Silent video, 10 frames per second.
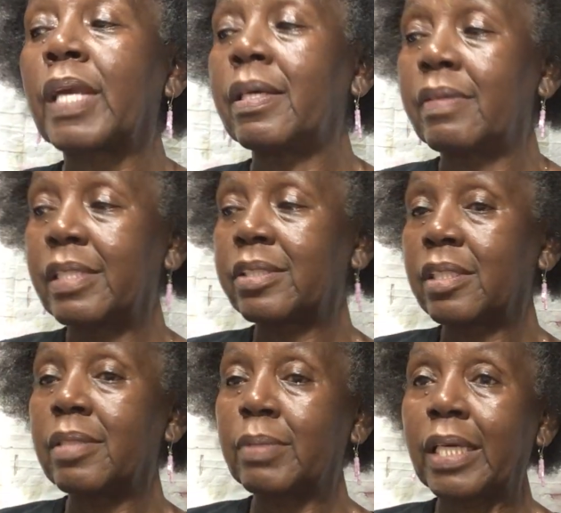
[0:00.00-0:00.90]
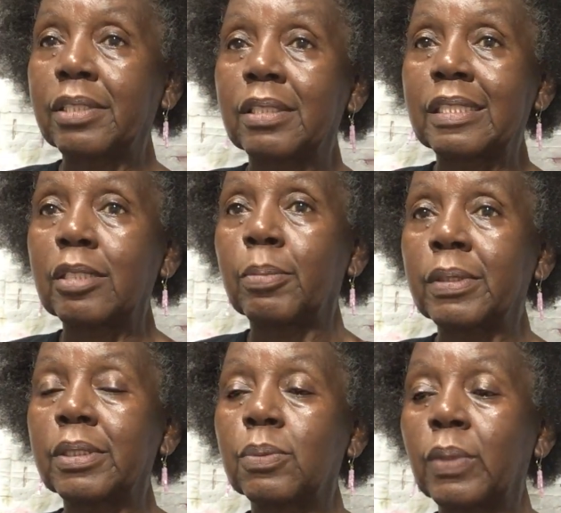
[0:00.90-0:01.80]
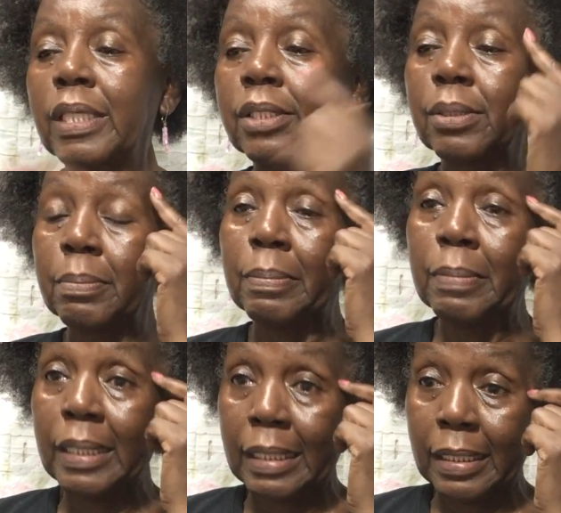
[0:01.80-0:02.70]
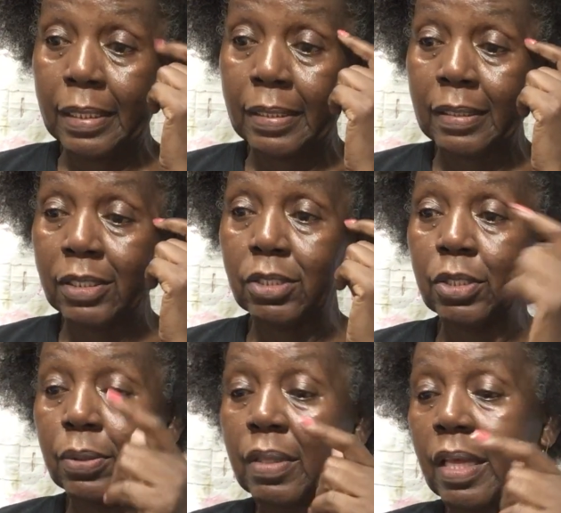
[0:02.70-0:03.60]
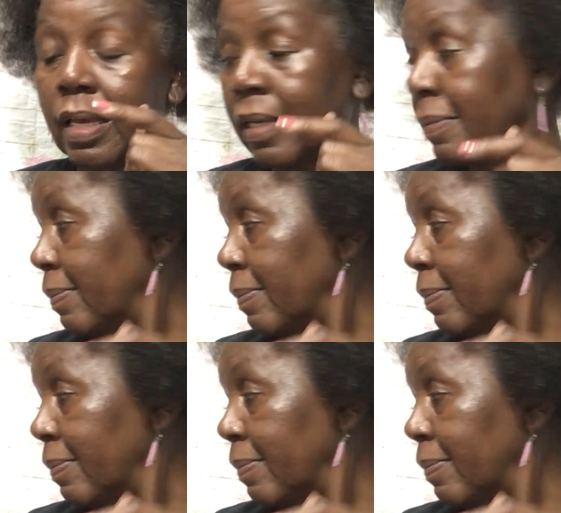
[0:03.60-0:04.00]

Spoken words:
and this seemed like the simplest way to me to do that.